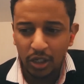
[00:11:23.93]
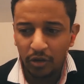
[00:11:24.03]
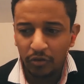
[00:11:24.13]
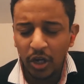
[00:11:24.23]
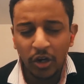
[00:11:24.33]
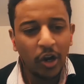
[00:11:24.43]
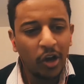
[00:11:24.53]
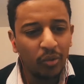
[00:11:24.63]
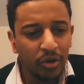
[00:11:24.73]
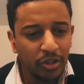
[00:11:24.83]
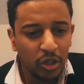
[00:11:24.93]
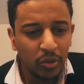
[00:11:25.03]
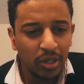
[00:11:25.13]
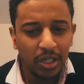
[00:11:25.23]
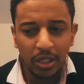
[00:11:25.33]
So if you don't know what you're
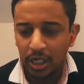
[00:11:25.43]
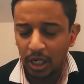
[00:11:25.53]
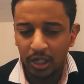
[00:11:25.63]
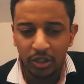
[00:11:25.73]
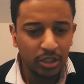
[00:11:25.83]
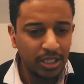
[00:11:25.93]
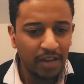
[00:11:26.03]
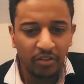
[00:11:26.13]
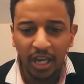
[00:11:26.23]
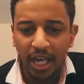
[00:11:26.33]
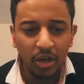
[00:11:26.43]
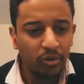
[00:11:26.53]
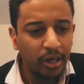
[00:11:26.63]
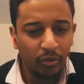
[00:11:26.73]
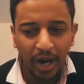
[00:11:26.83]
doing, you can't just navigate your
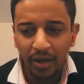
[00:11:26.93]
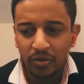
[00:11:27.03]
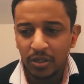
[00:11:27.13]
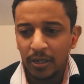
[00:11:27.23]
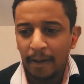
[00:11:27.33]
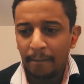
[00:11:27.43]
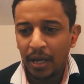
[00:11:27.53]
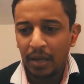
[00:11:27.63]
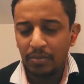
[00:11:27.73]
way around. You